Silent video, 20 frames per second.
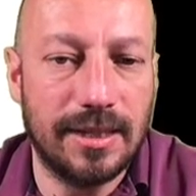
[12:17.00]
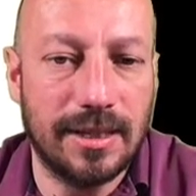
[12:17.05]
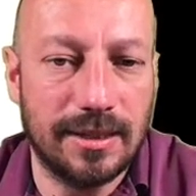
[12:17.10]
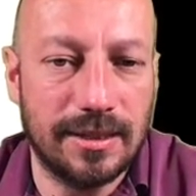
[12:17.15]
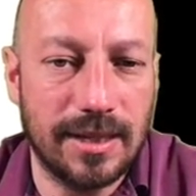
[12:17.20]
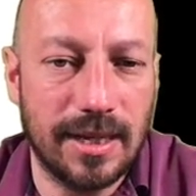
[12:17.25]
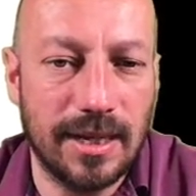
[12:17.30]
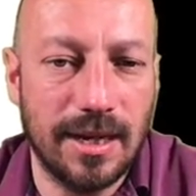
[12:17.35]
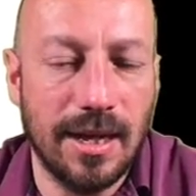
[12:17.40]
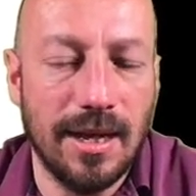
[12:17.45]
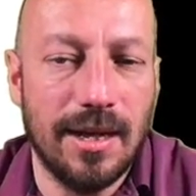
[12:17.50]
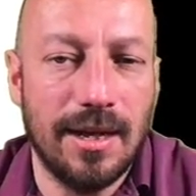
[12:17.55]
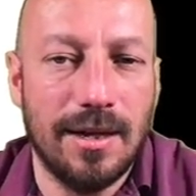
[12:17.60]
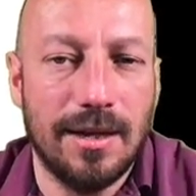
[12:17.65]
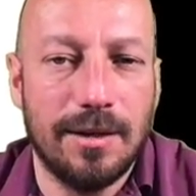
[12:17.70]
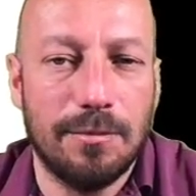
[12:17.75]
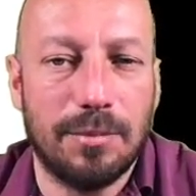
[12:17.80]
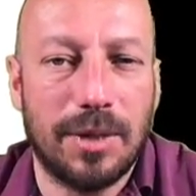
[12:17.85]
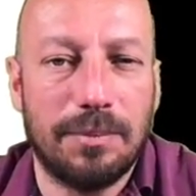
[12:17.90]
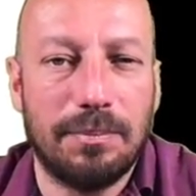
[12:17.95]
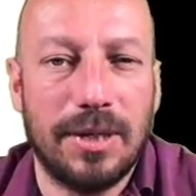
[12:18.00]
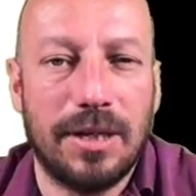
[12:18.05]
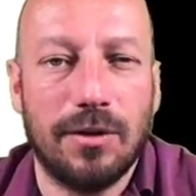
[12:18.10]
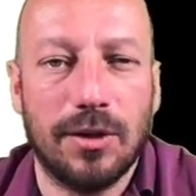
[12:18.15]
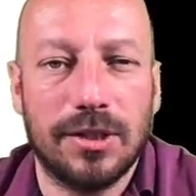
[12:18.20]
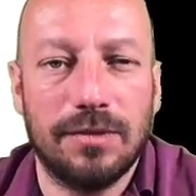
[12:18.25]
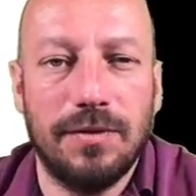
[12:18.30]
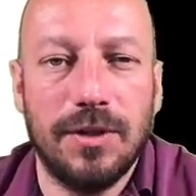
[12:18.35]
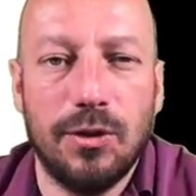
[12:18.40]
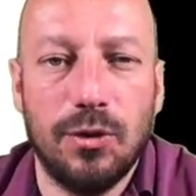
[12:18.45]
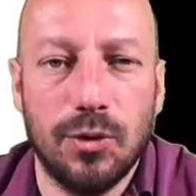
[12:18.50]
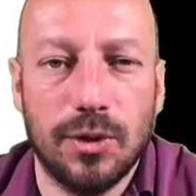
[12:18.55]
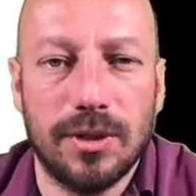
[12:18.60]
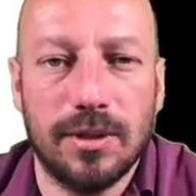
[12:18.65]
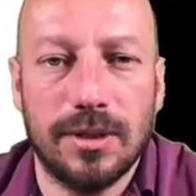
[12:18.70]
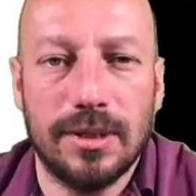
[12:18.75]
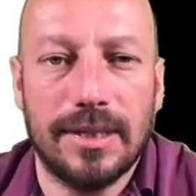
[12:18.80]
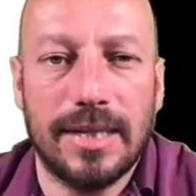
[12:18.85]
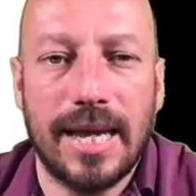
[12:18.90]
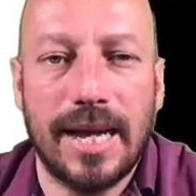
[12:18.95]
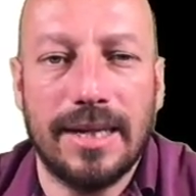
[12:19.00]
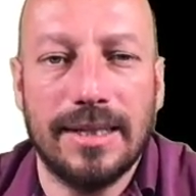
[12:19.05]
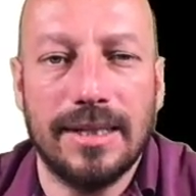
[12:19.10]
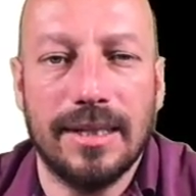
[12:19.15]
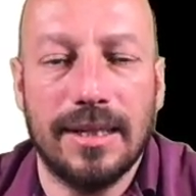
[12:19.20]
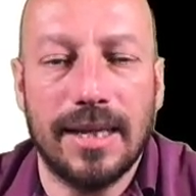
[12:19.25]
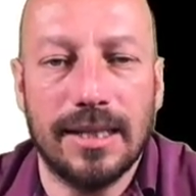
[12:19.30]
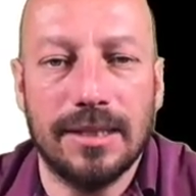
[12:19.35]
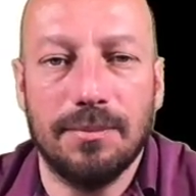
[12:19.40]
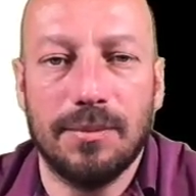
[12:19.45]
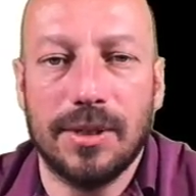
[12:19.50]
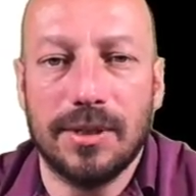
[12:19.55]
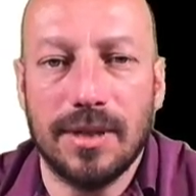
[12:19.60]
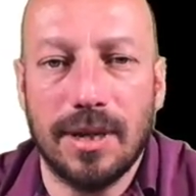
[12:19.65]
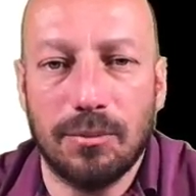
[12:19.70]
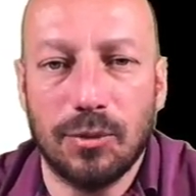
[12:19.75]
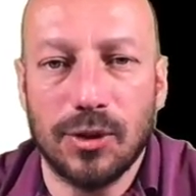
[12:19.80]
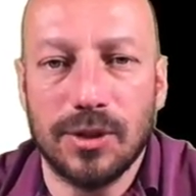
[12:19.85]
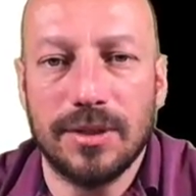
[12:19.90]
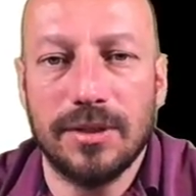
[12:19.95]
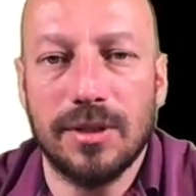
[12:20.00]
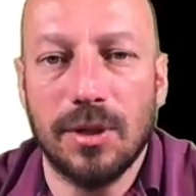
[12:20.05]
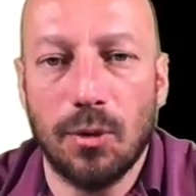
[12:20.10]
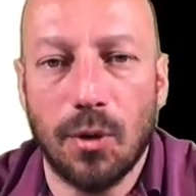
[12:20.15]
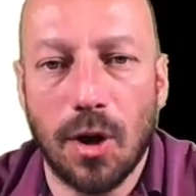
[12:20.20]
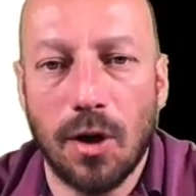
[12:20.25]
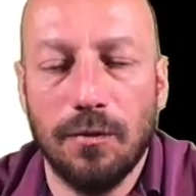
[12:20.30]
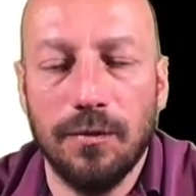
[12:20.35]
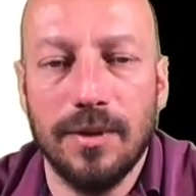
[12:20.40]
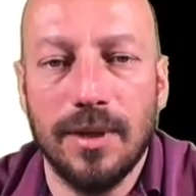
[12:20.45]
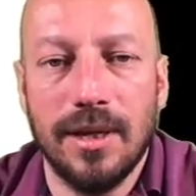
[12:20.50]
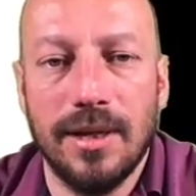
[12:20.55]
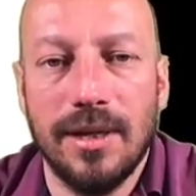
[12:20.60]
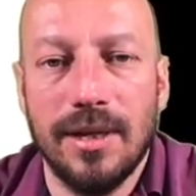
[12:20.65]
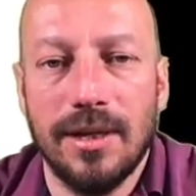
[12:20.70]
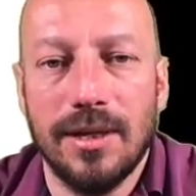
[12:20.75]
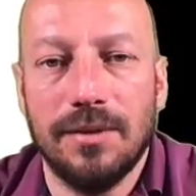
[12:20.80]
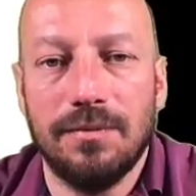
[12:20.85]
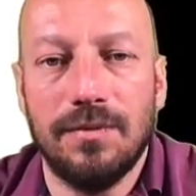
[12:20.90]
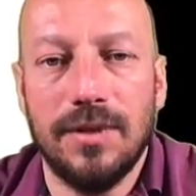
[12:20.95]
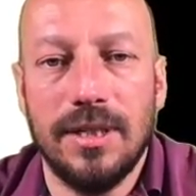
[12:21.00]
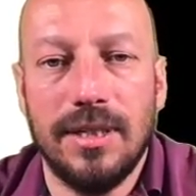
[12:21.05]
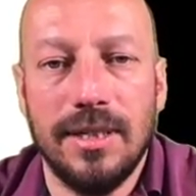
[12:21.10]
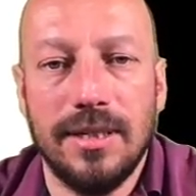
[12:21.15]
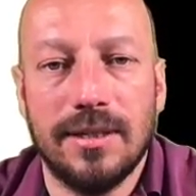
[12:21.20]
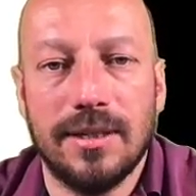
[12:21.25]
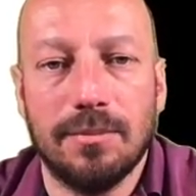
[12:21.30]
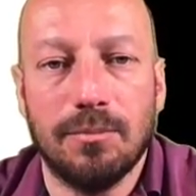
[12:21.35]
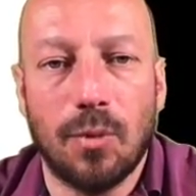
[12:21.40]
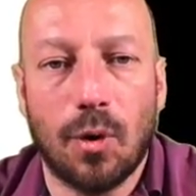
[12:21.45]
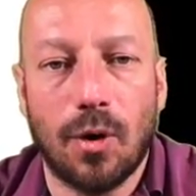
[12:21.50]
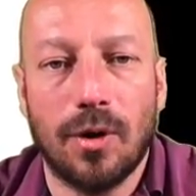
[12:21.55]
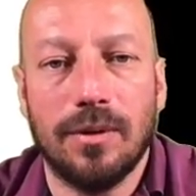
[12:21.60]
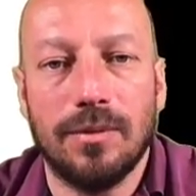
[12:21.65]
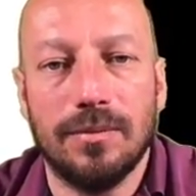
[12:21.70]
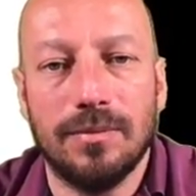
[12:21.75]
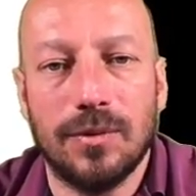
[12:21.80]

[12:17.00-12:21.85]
16. But because we use hexadecimal numerals so often, we need a more